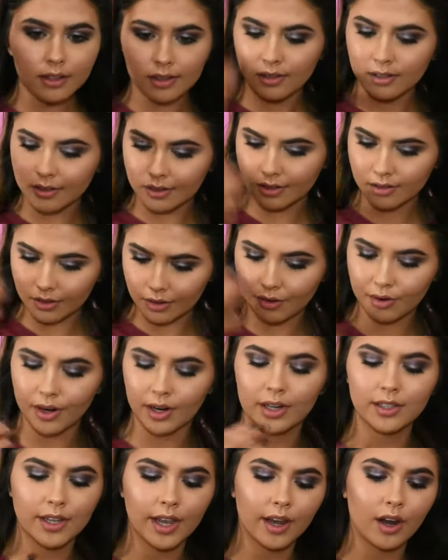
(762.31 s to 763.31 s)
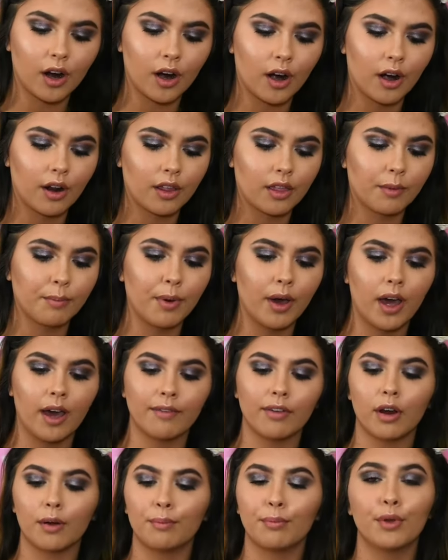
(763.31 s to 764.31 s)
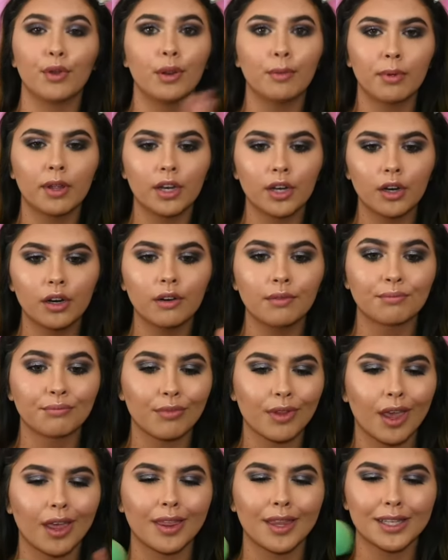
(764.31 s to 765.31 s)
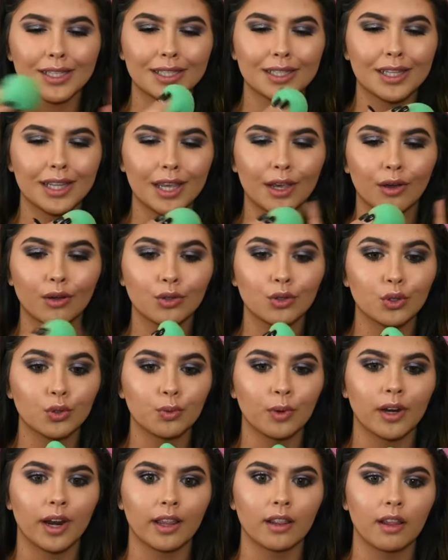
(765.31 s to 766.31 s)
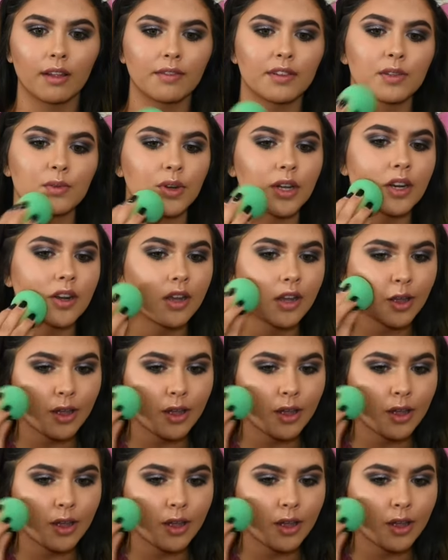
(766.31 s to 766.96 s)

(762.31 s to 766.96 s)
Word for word: So we're going to take our the butt of our beauty blender. This is the Eco Tools one. I love this one.